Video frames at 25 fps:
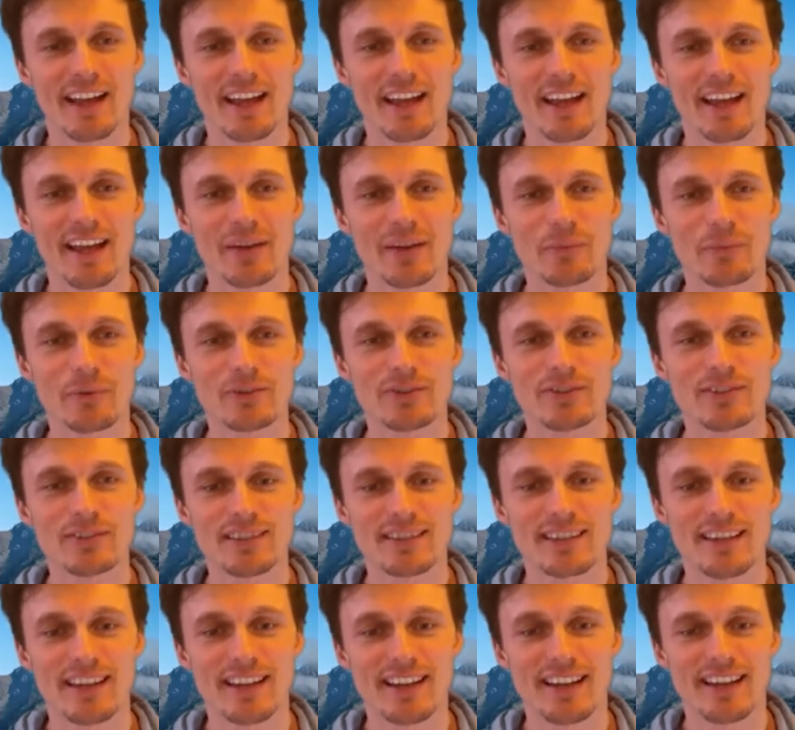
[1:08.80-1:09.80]
It was
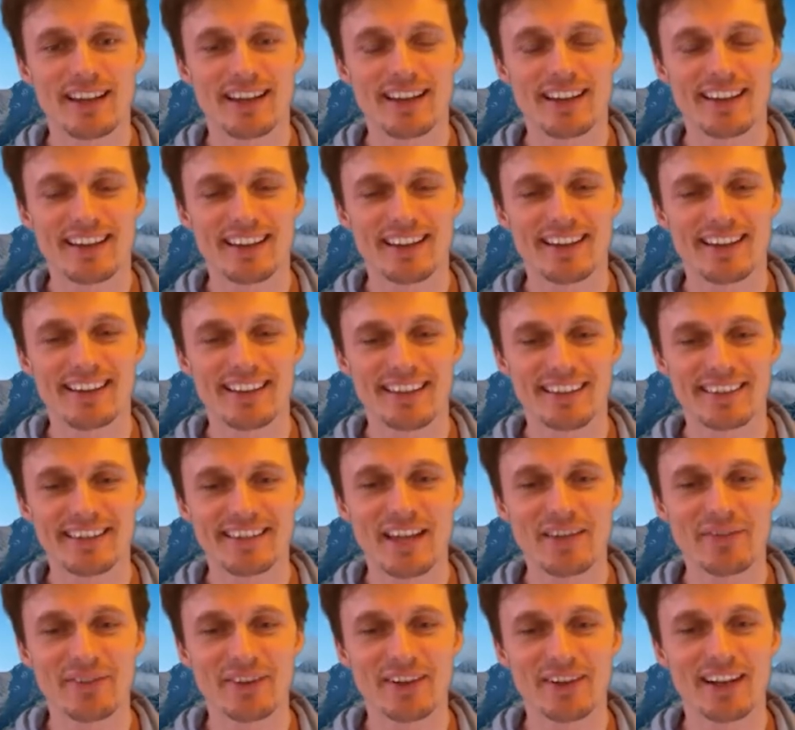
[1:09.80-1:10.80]

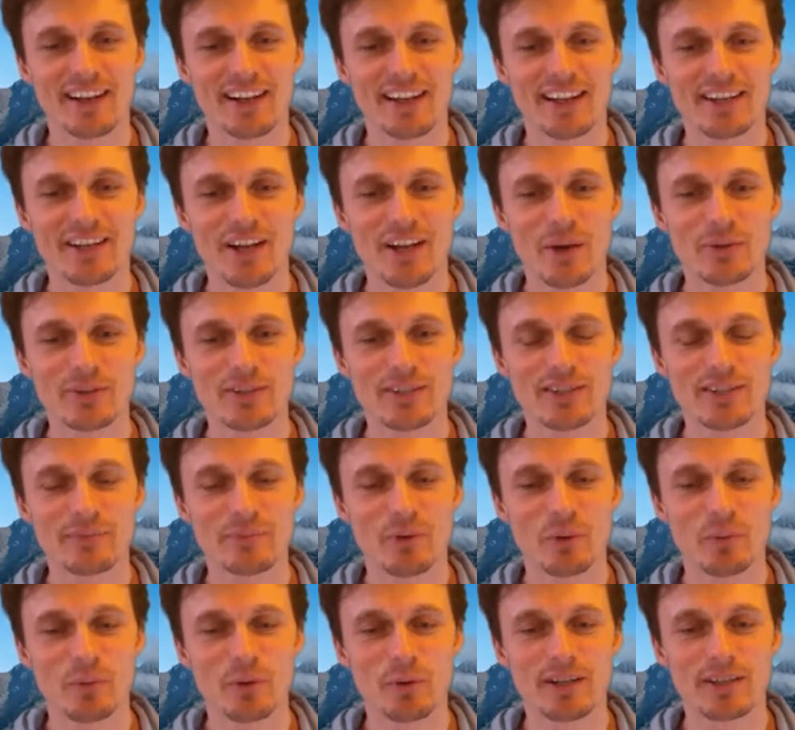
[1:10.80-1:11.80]
definitely
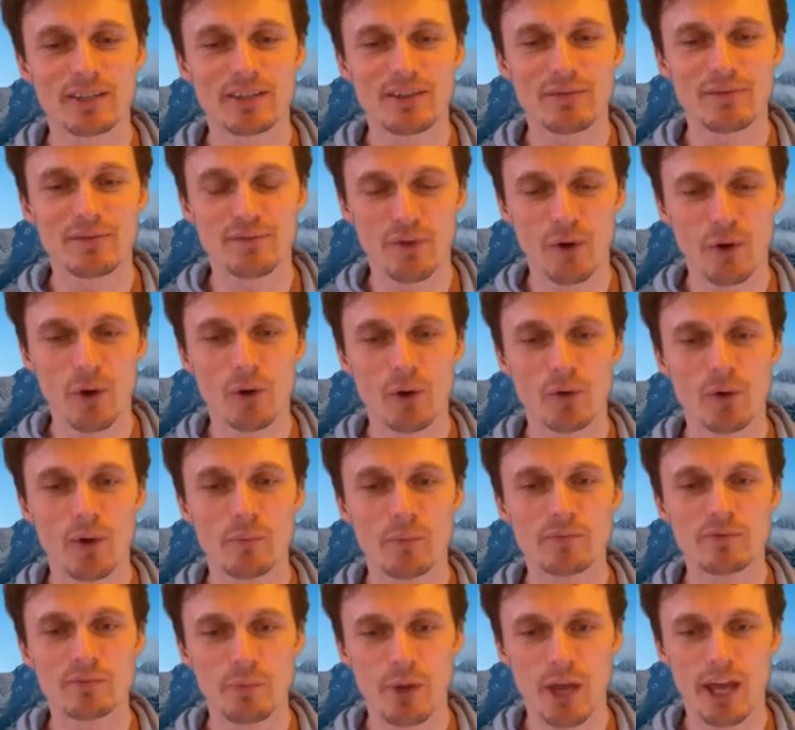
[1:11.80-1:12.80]
noticeable because the
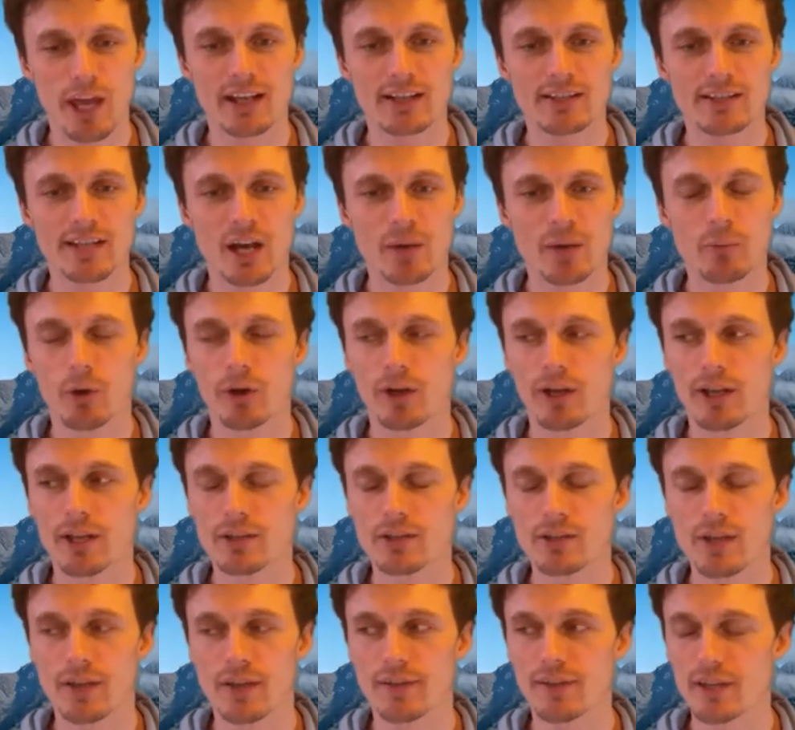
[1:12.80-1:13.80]
forums picked up on it,
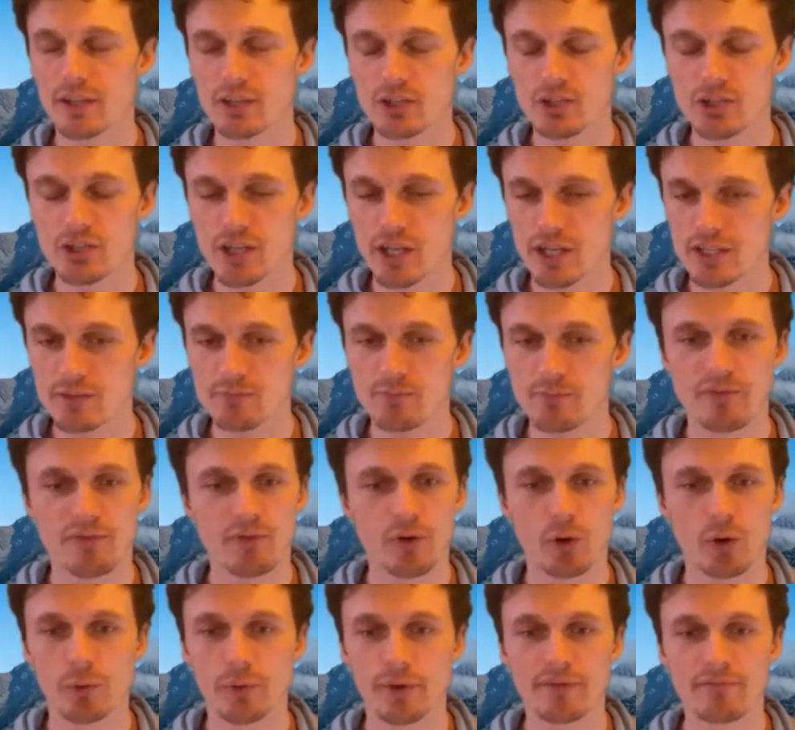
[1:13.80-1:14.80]
I think, just
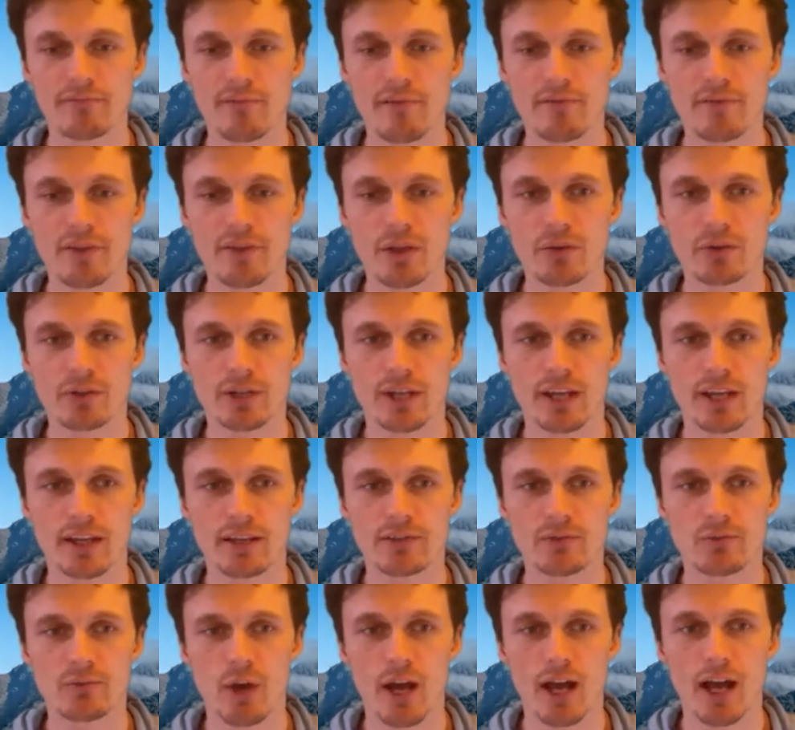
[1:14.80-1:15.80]
before we reviewed it
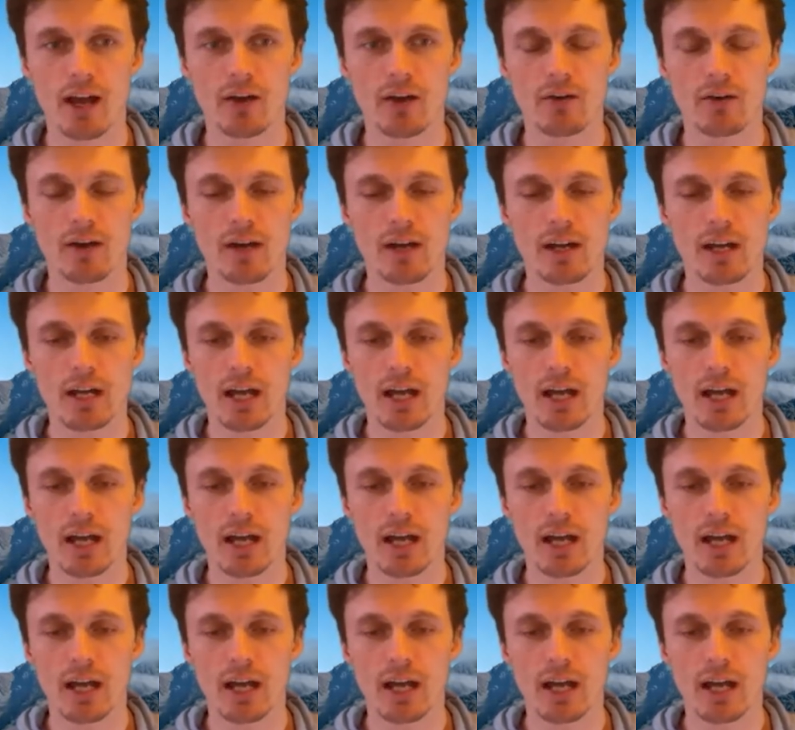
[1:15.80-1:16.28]
as well.